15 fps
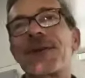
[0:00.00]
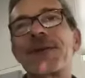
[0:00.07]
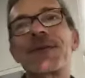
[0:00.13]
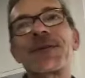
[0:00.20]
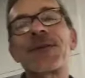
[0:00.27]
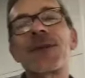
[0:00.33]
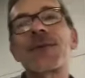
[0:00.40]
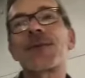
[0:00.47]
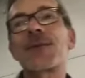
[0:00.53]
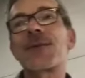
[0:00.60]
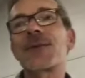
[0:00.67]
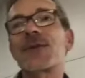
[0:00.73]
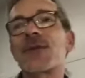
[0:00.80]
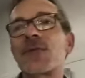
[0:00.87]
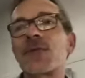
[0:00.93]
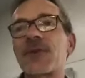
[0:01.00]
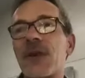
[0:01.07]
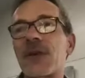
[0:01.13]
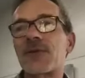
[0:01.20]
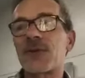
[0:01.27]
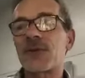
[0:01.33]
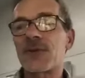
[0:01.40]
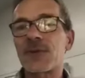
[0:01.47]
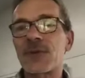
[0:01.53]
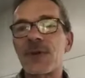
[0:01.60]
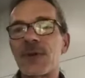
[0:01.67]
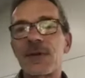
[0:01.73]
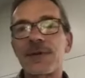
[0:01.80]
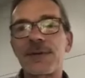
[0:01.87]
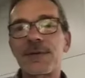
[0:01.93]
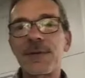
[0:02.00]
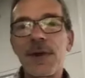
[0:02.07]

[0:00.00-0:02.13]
several. There's 3 sessions of